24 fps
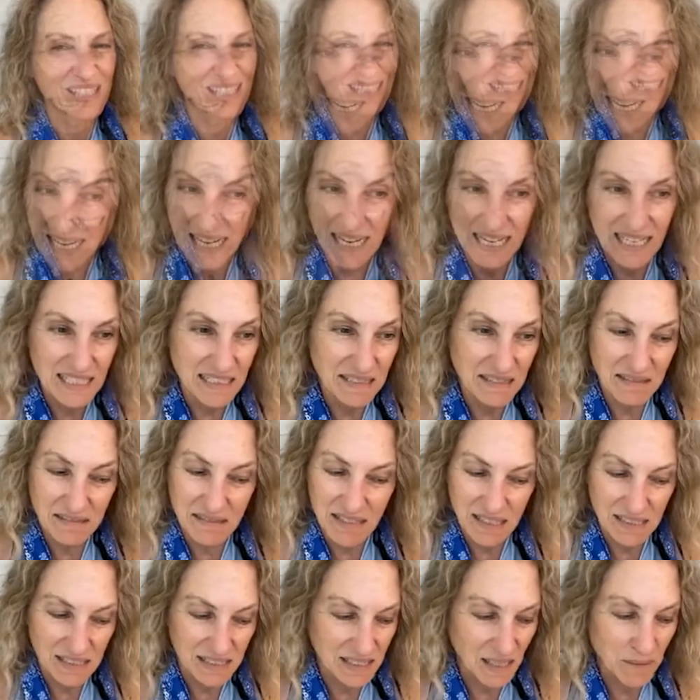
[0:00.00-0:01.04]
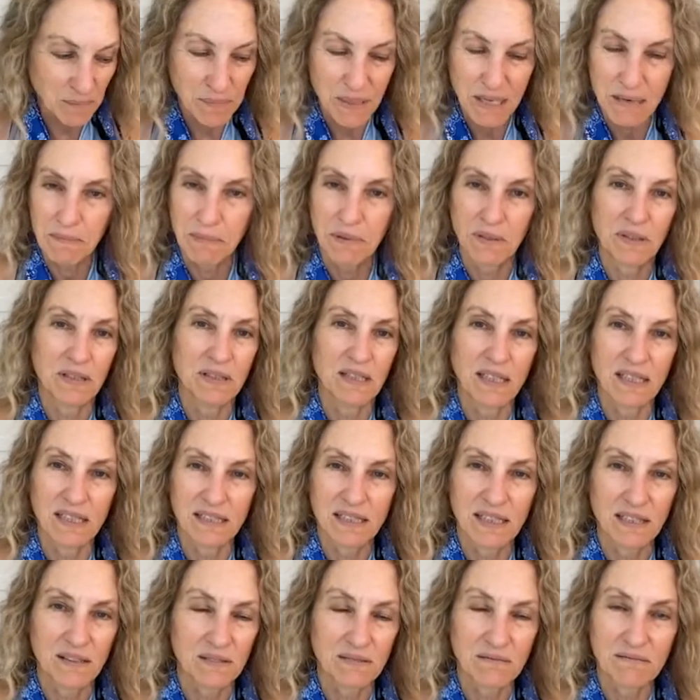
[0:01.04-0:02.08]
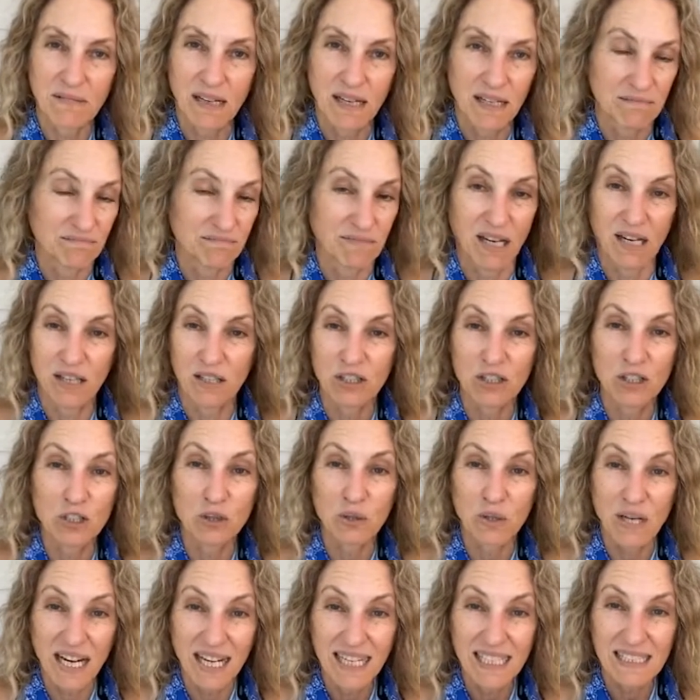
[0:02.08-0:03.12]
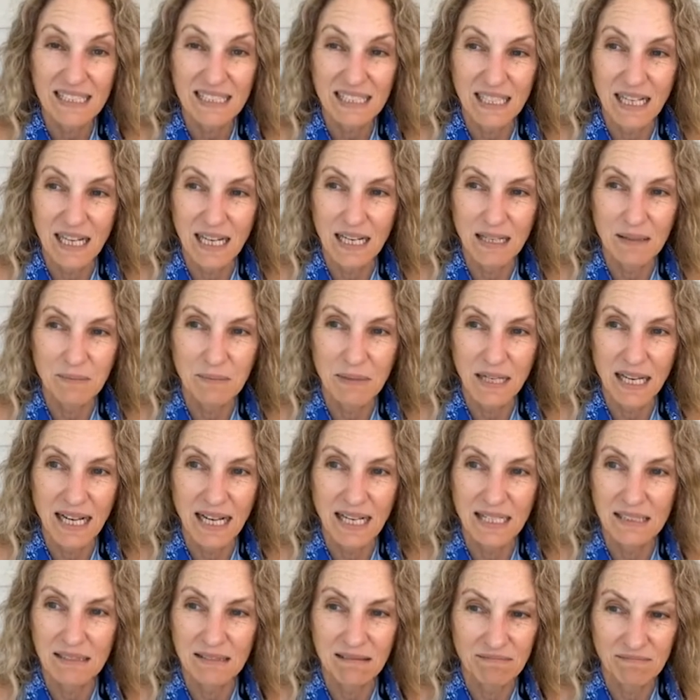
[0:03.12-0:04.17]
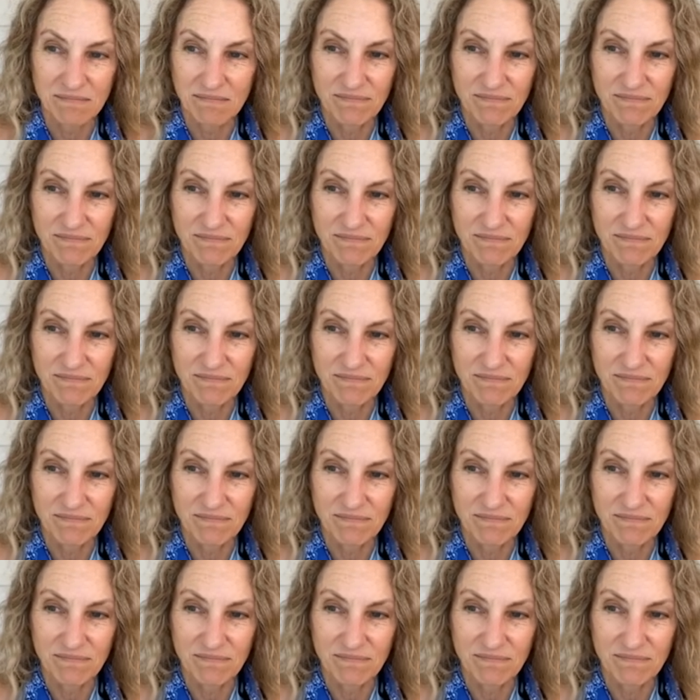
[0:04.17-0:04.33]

And some people, are great at